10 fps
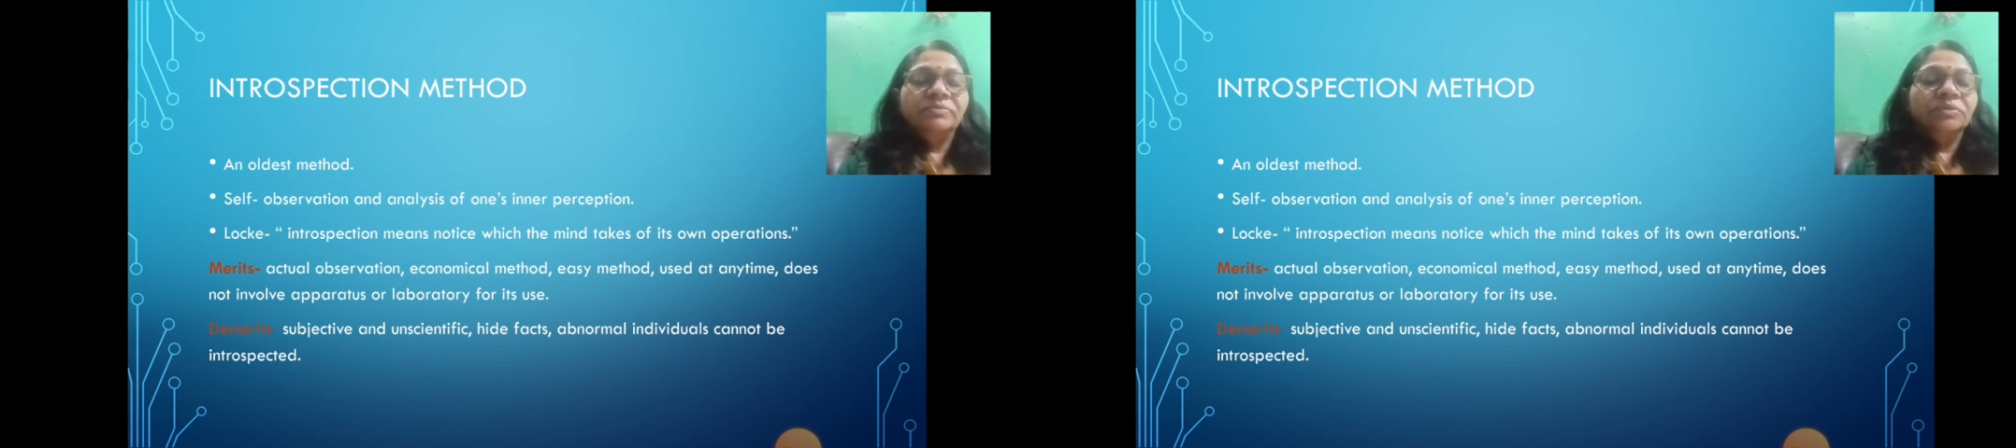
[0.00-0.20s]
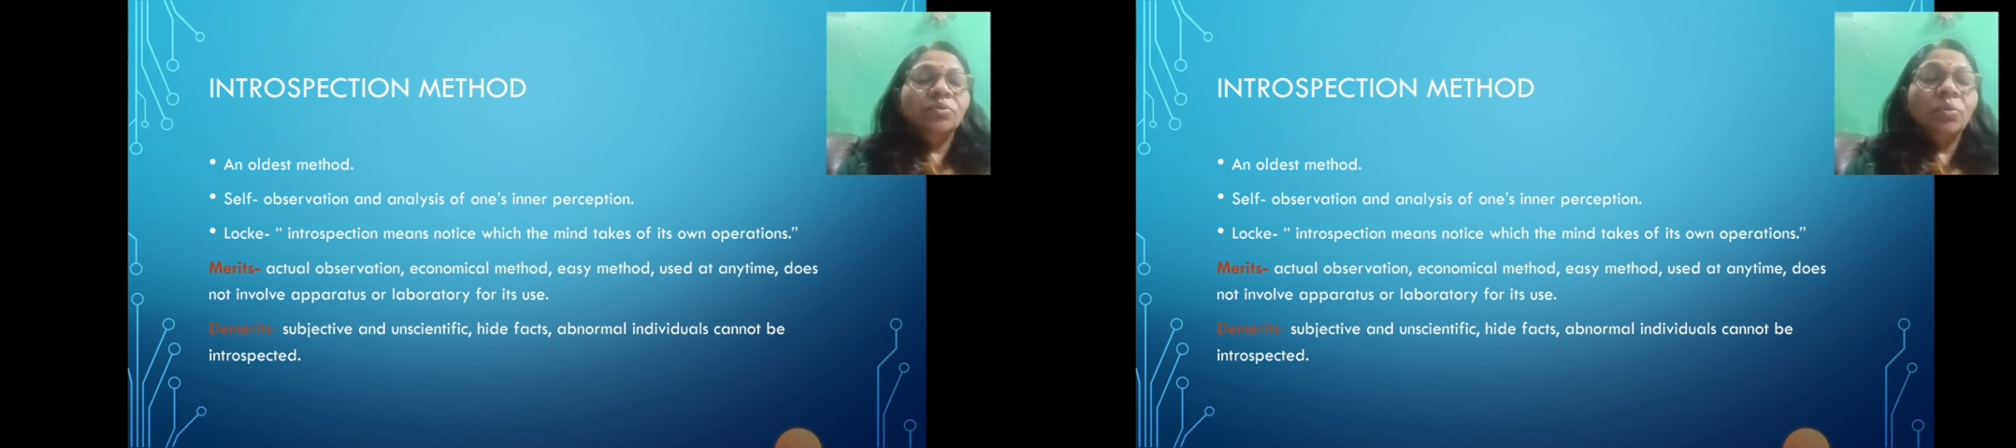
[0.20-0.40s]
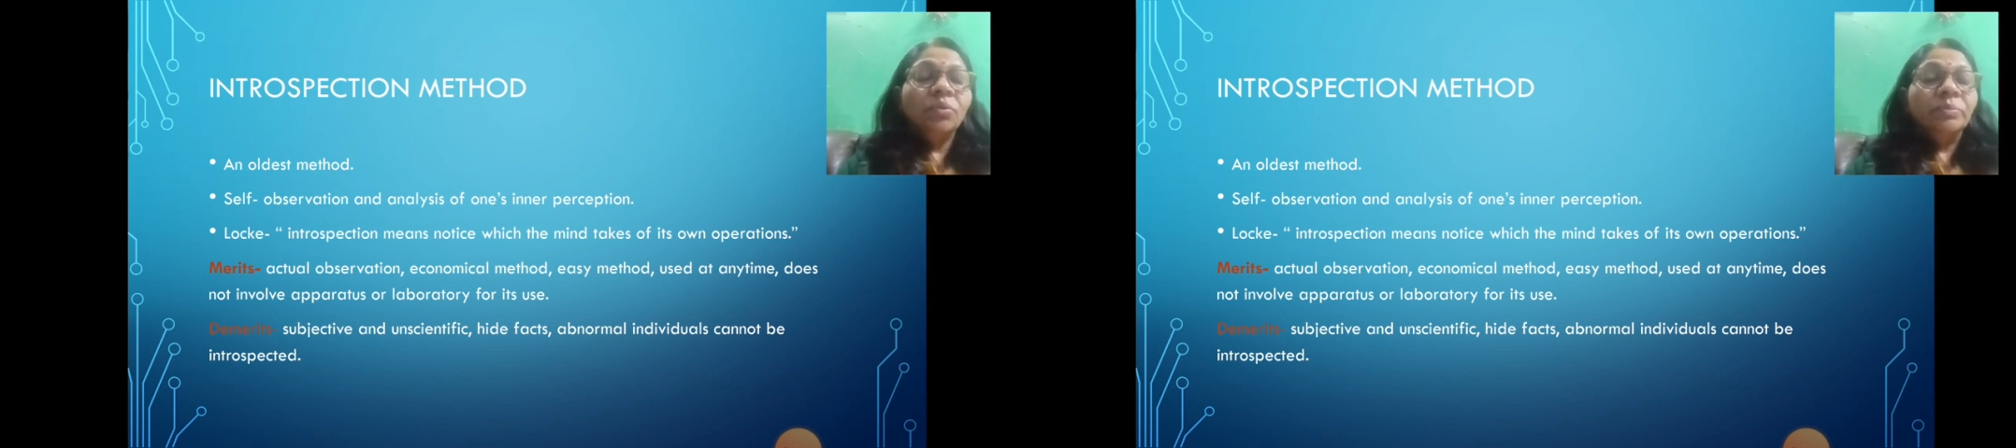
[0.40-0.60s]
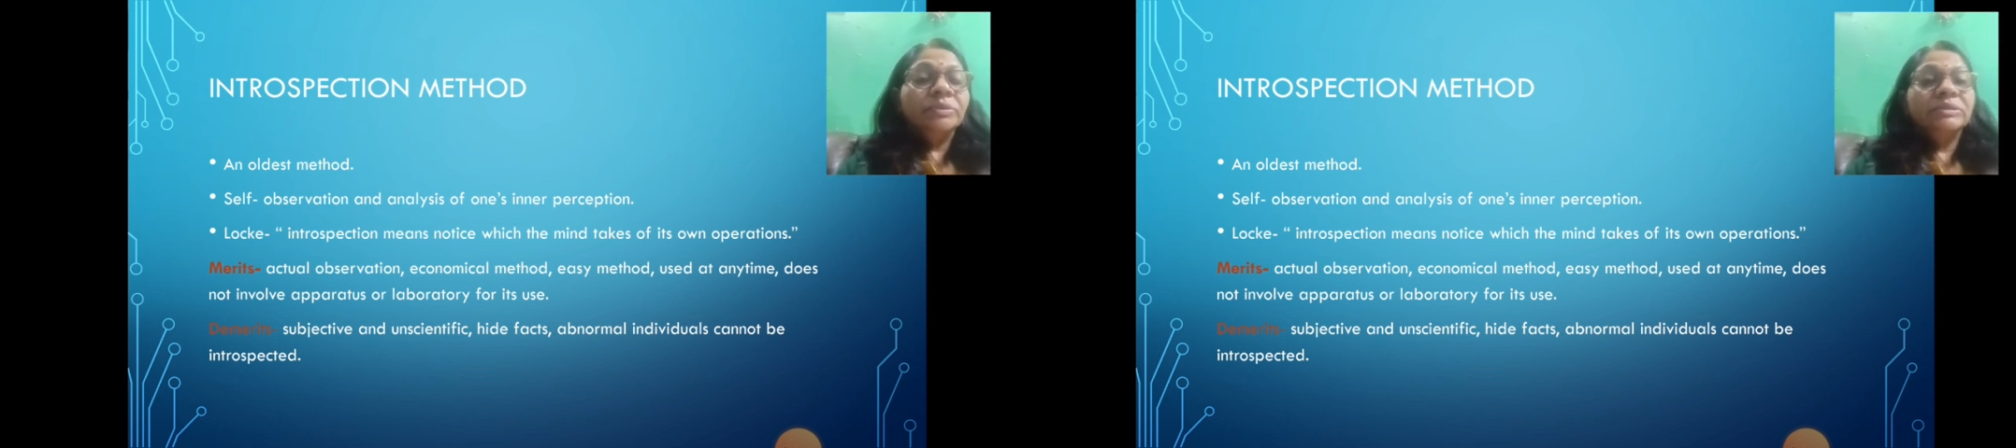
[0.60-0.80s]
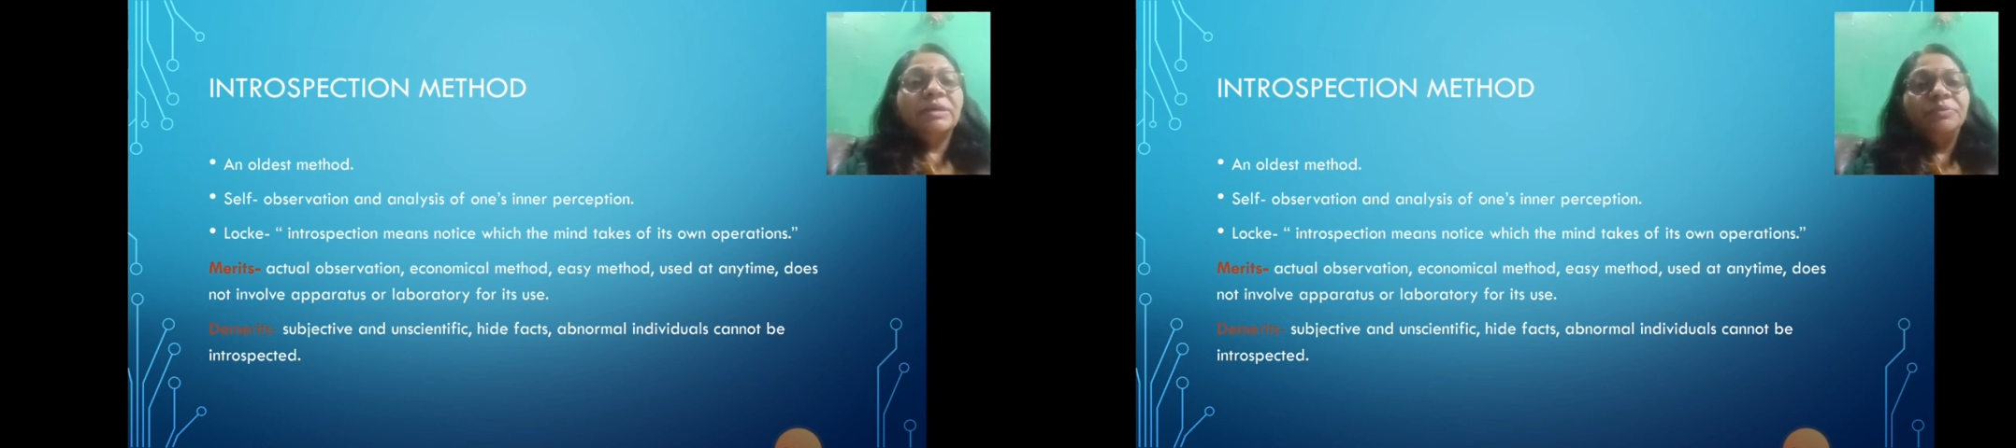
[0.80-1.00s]
its own
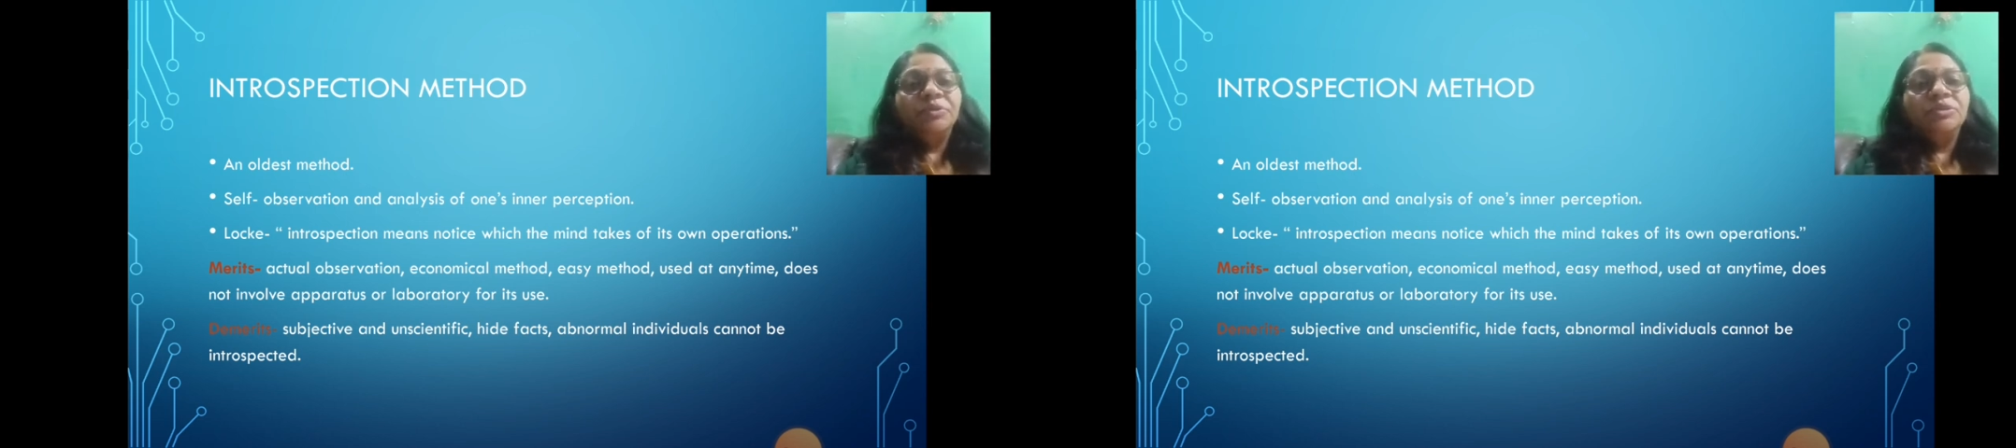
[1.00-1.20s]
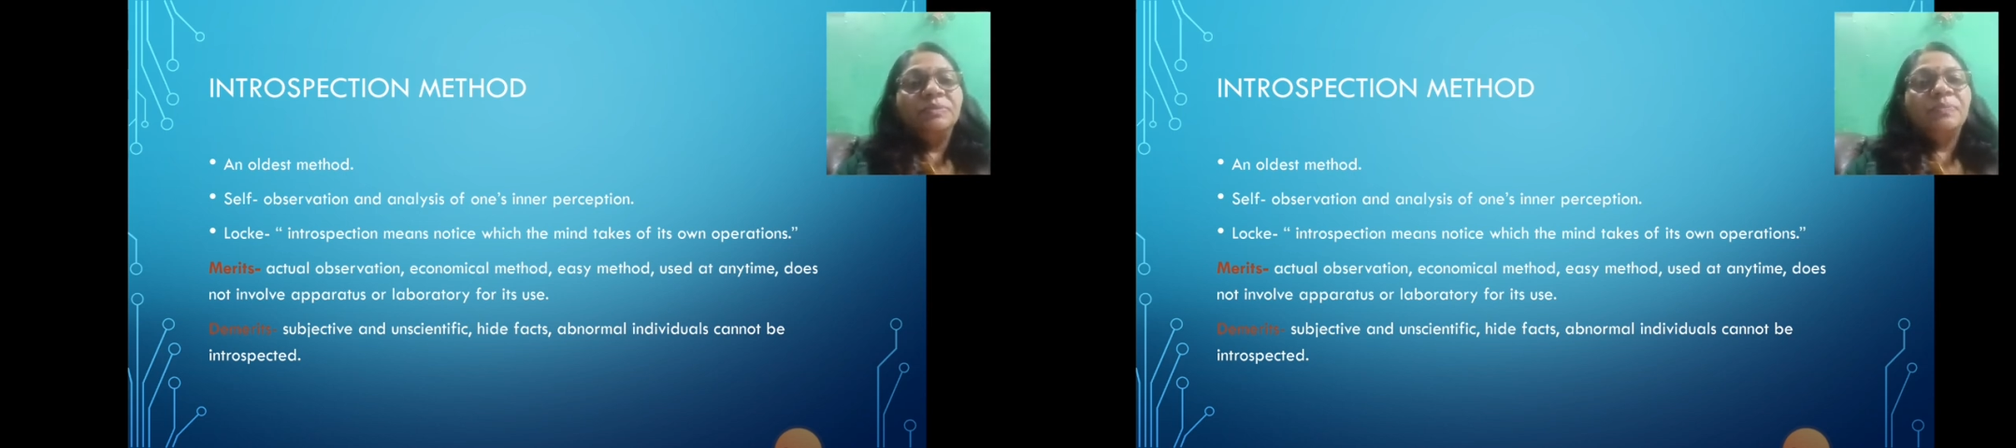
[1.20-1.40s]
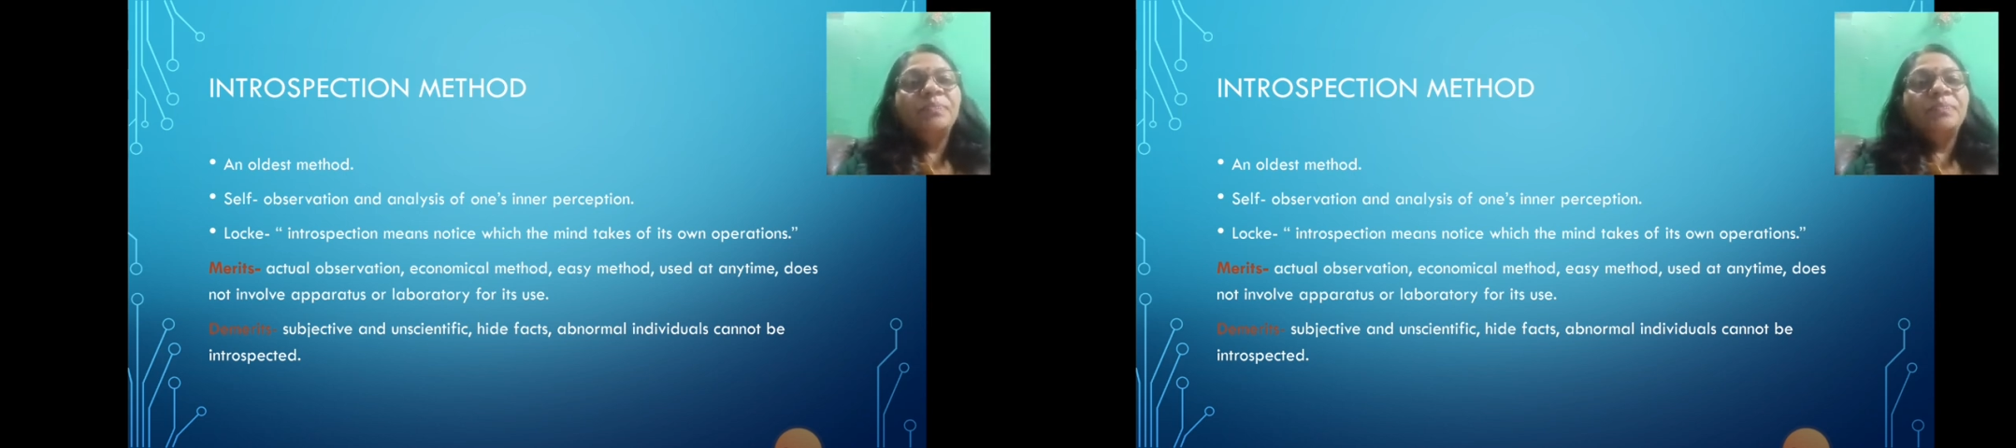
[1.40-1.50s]
perception.